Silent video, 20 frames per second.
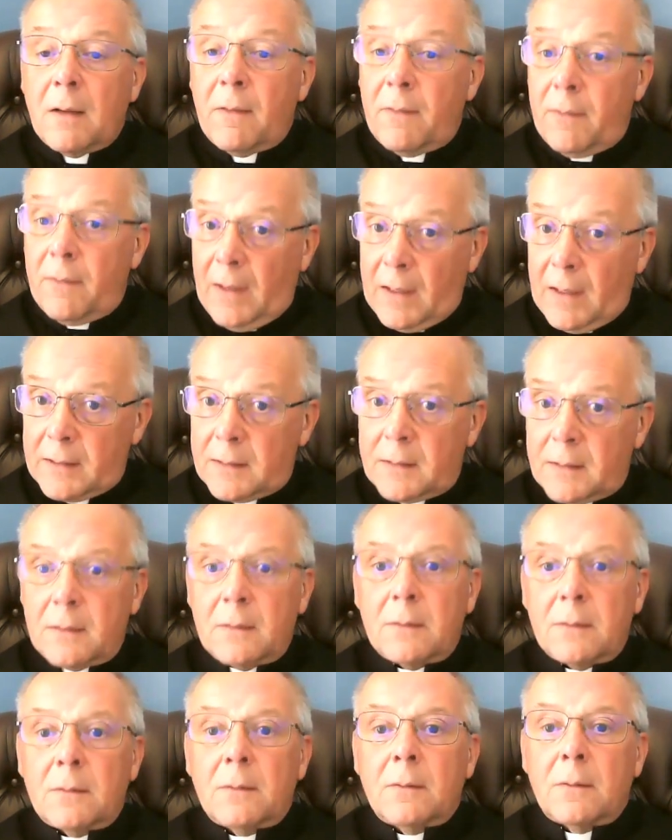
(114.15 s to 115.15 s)
Thus,
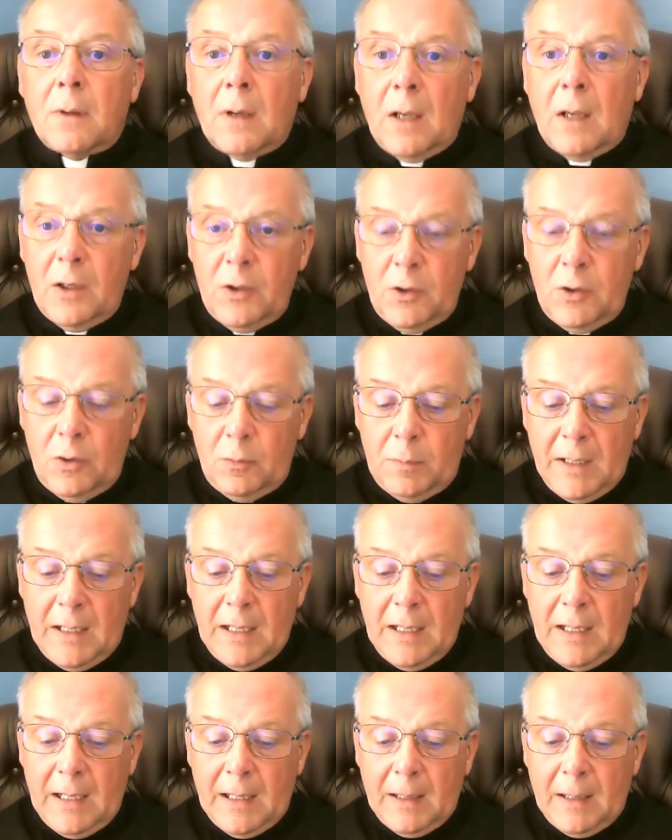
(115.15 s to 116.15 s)
a new
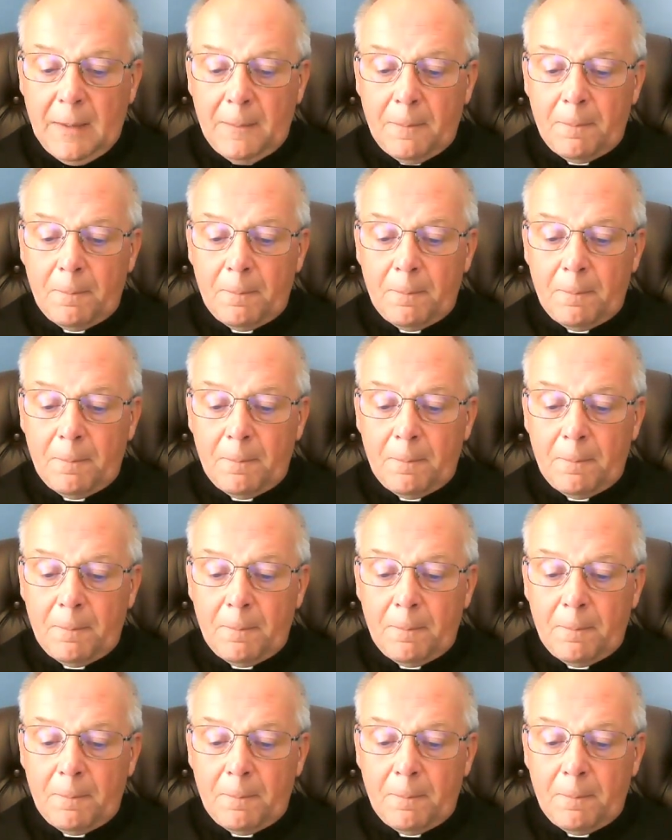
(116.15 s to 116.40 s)
beginning.